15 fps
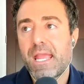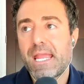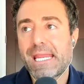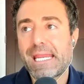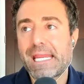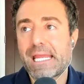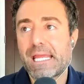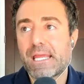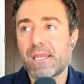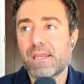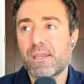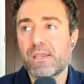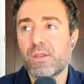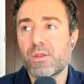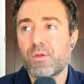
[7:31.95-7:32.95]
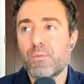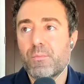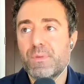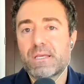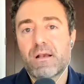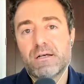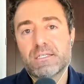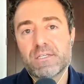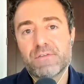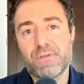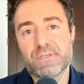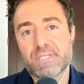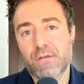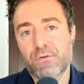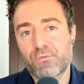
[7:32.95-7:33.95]
And because of
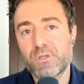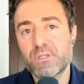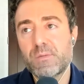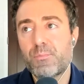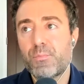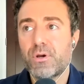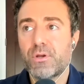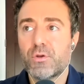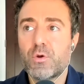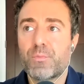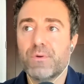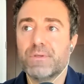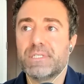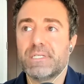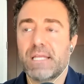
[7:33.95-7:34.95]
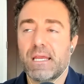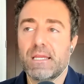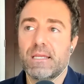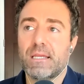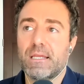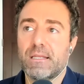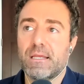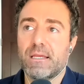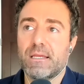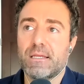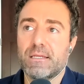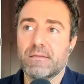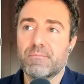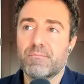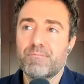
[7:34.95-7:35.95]
this, I really put huperzine A in
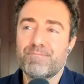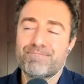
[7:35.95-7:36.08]
a